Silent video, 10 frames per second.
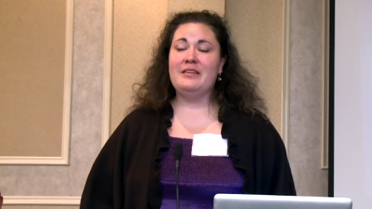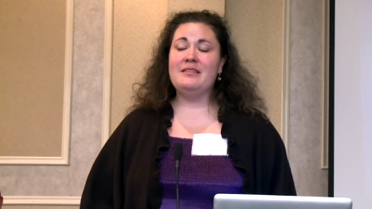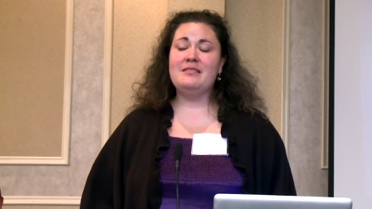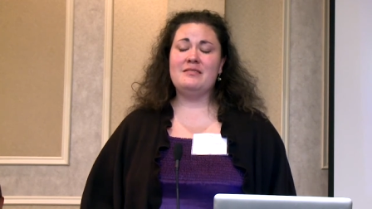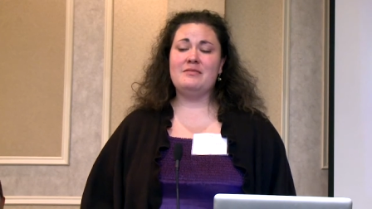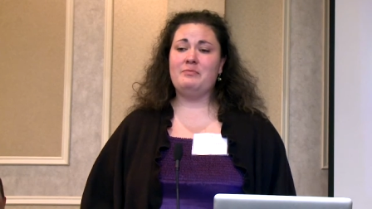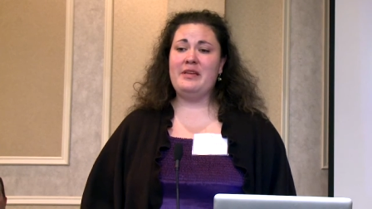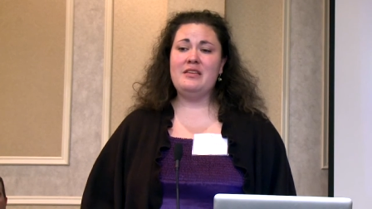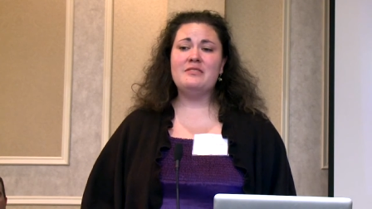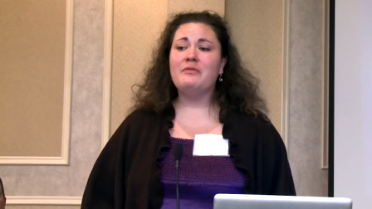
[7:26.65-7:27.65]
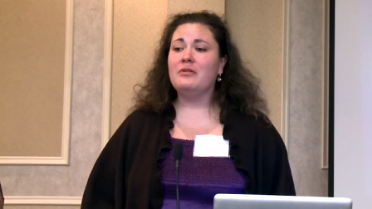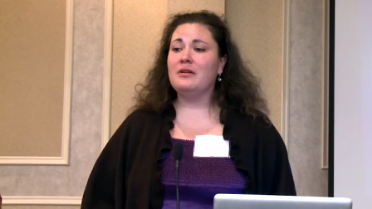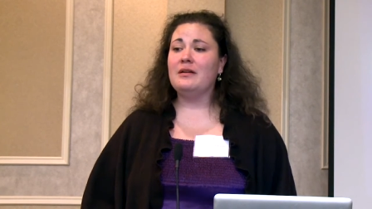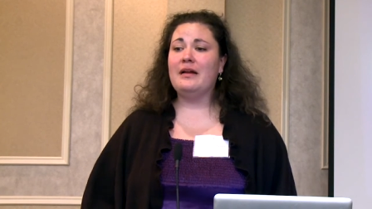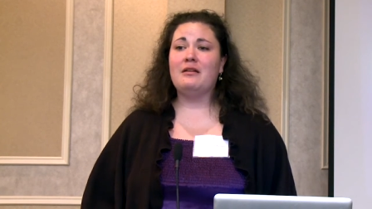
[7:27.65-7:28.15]
is
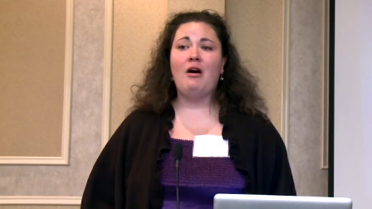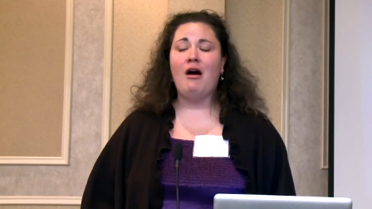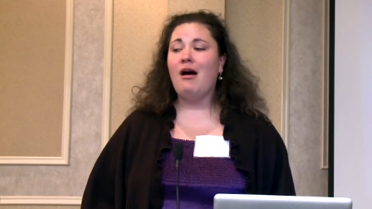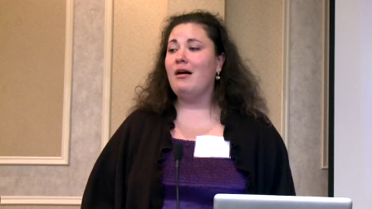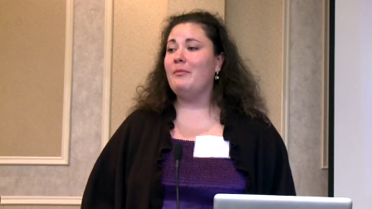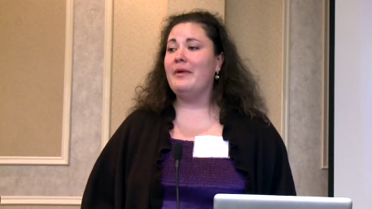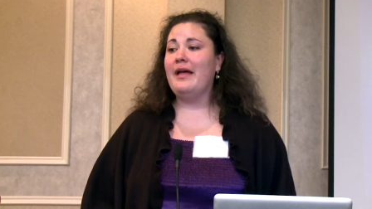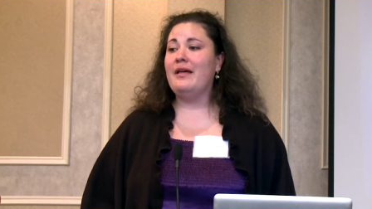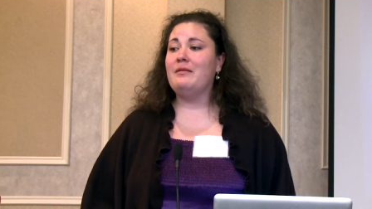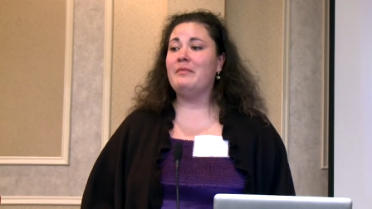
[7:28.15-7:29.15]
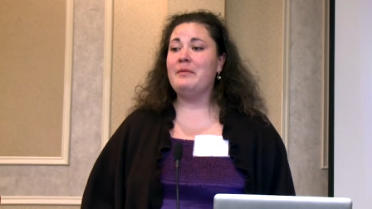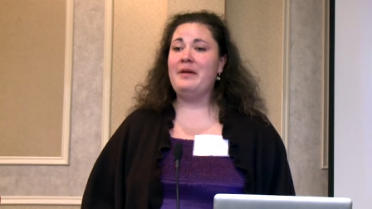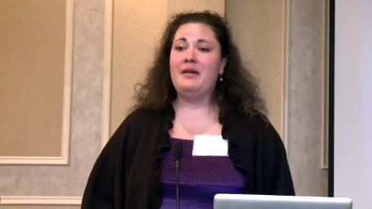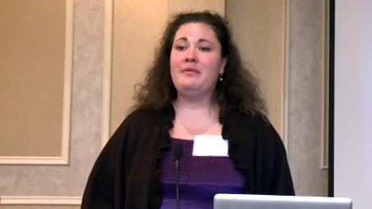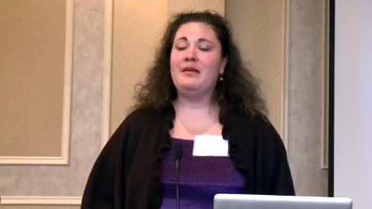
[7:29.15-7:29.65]
peaceful and calm, and my
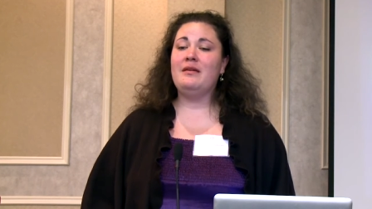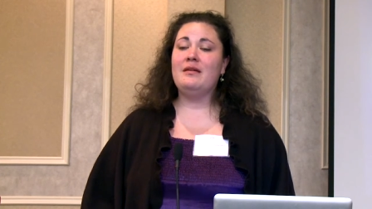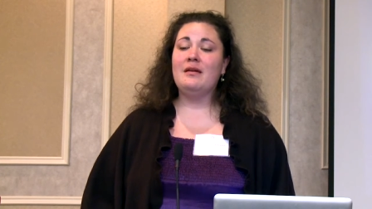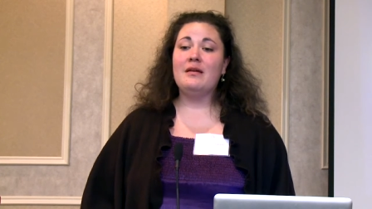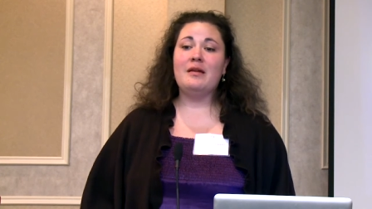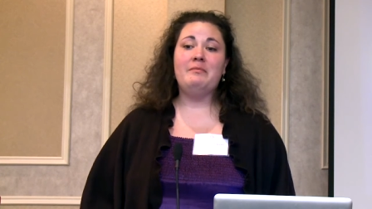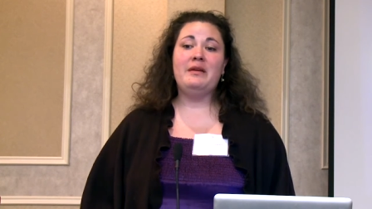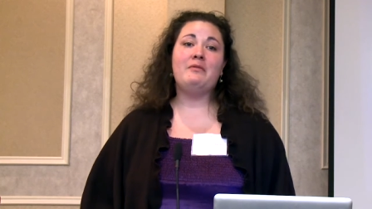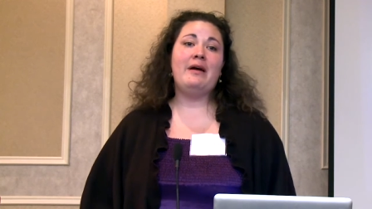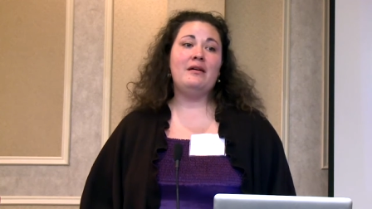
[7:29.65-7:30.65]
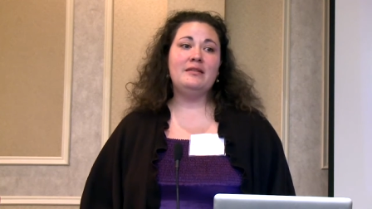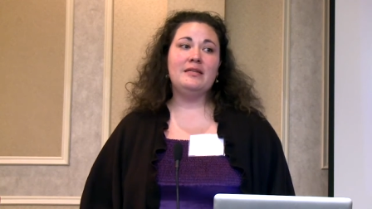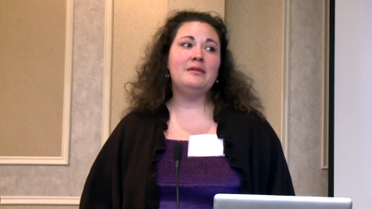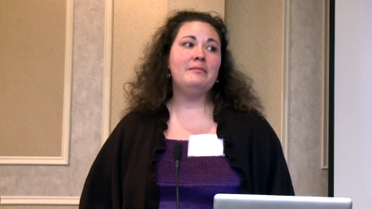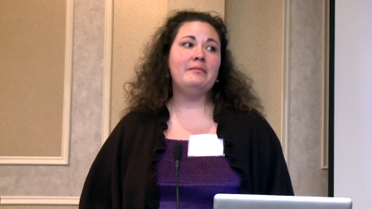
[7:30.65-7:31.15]
baby can be around
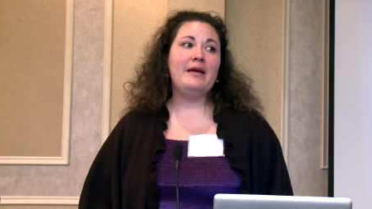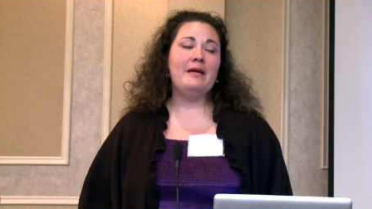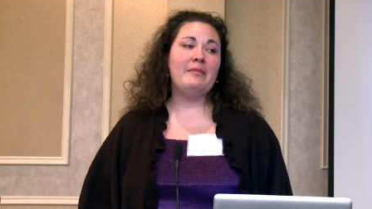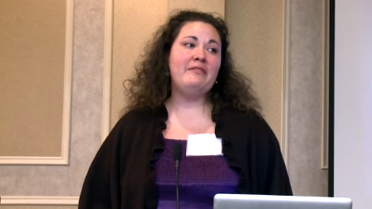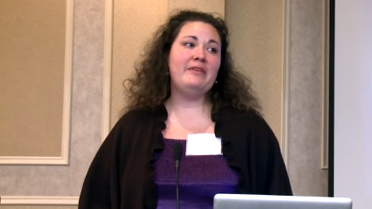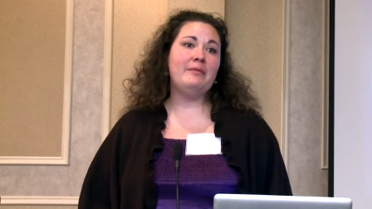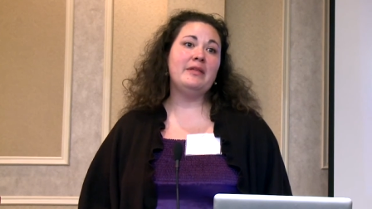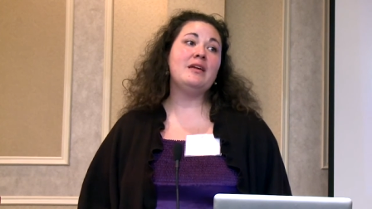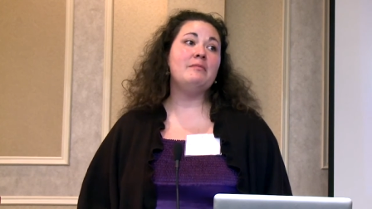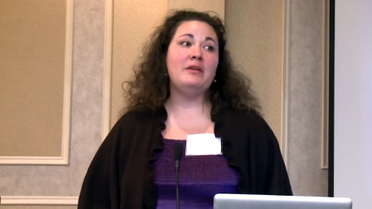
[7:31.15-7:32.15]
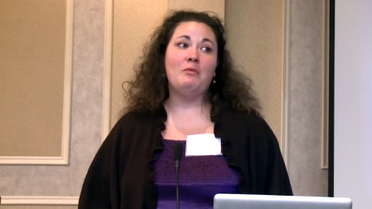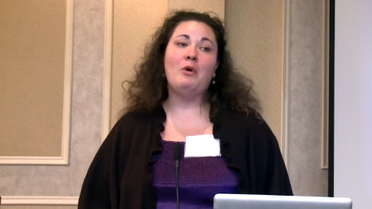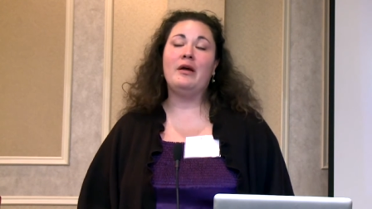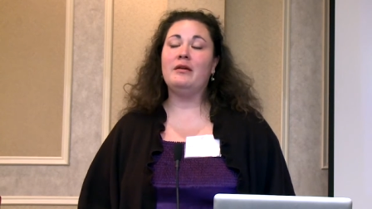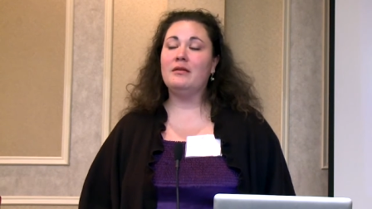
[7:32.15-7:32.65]
him, and my family can be
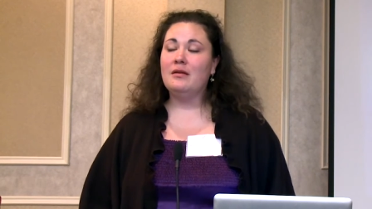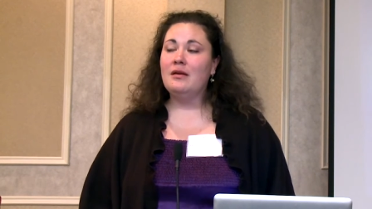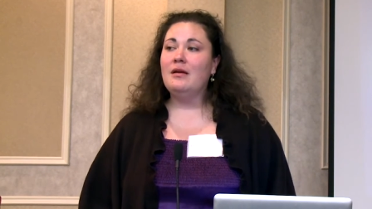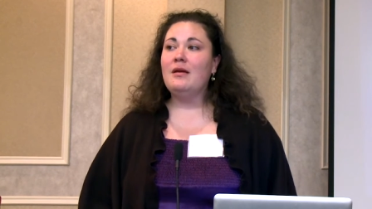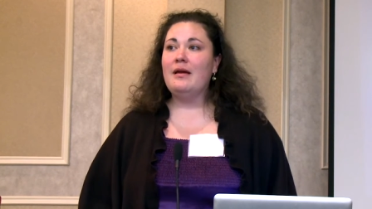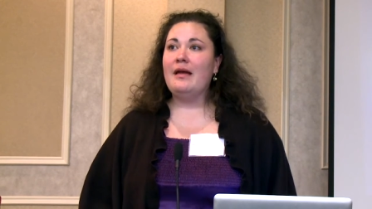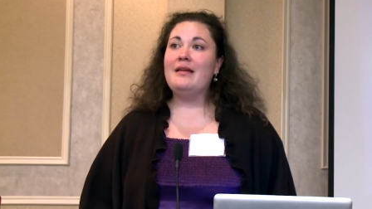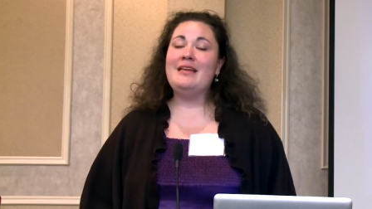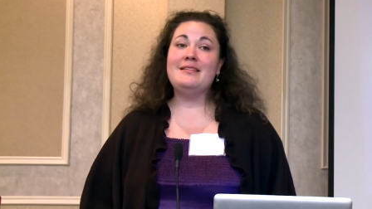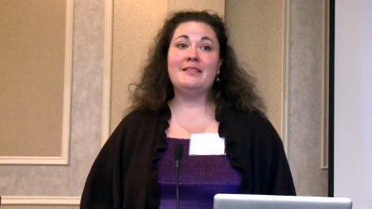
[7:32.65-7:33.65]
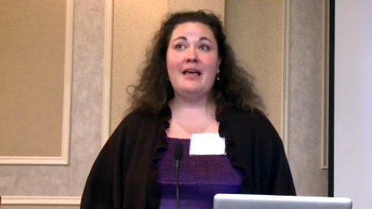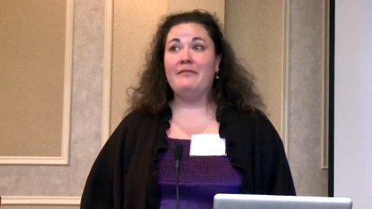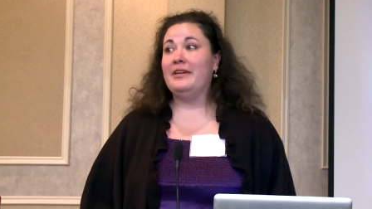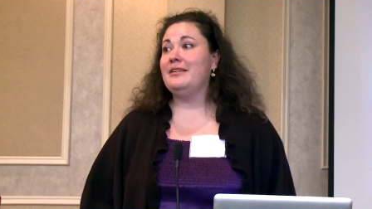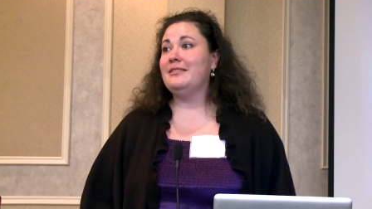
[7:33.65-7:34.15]
one. And he's
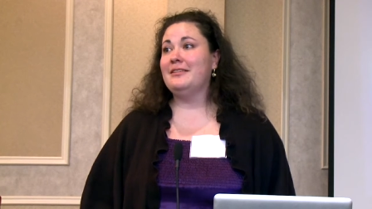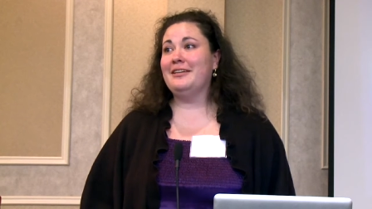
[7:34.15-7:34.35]
eleven.